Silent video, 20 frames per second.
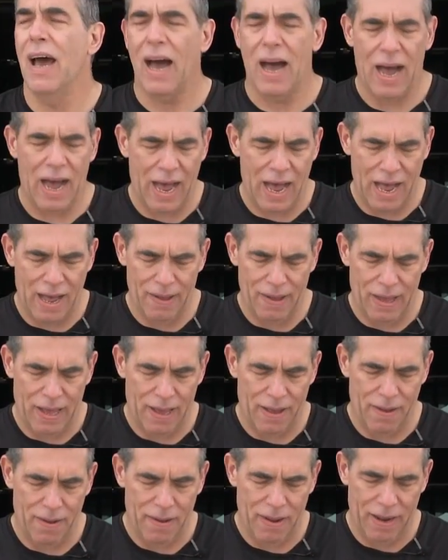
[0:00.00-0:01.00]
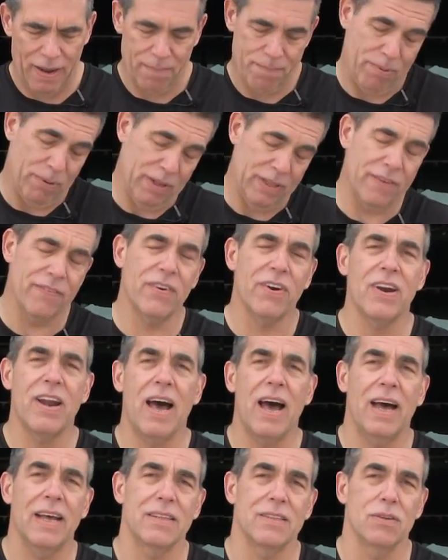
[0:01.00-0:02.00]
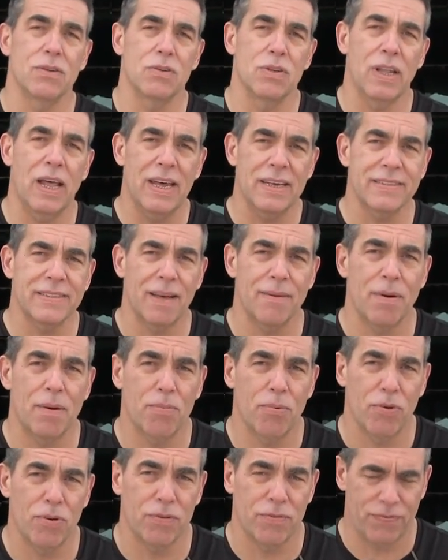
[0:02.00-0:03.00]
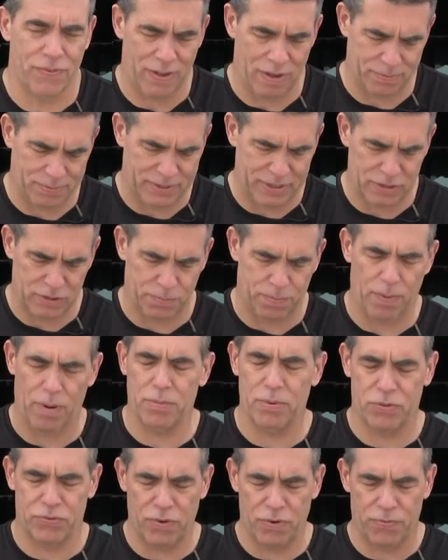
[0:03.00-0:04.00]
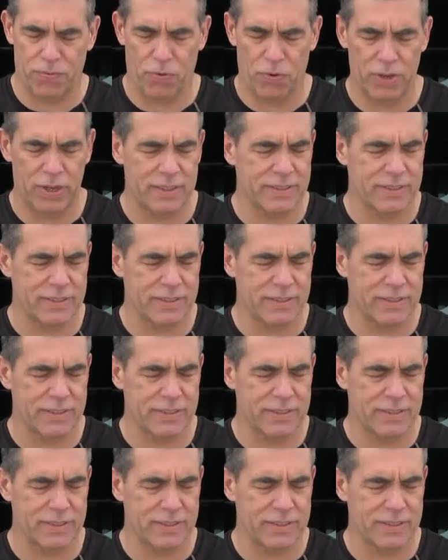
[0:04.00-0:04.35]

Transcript: Uh, believe it or not, last time I bought VMCs, probably three, four